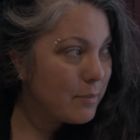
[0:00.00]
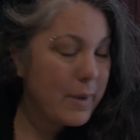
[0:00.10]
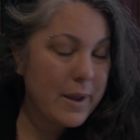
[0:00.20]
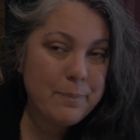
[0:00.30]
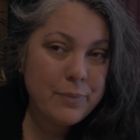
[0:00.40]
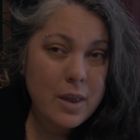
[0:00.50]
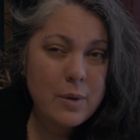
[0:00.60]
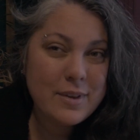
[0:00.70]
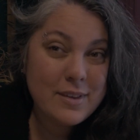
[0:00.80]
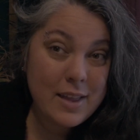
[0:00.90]
But
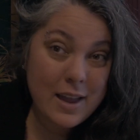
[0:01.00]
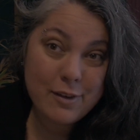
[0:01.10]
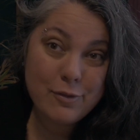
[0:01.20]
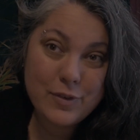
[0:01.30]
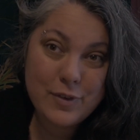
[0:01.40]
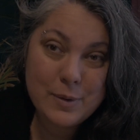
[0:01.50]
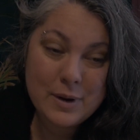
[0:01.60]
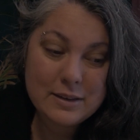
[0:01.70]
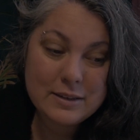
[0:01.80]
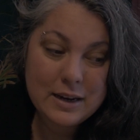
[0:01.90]
we still have a few
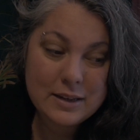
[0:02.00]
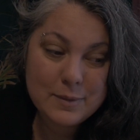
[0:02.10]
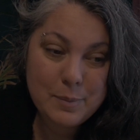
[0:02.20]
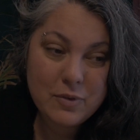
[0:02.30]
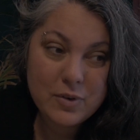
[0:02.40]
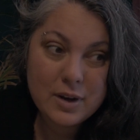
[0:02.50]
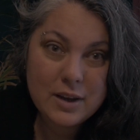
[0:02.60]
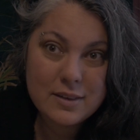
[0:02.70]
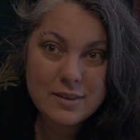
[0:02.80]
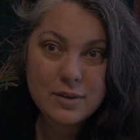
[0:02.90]
nice days before it
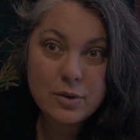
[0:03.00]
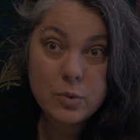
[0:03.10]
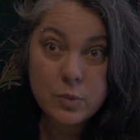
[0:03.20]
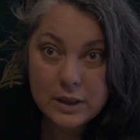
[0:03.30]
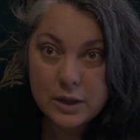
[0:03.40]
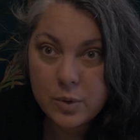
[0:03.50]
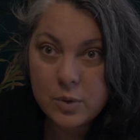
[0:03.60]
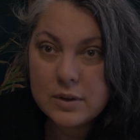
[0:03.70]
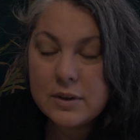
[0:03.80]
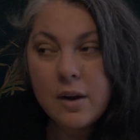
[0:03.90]
gets really
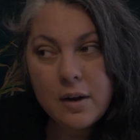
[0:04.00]
cold.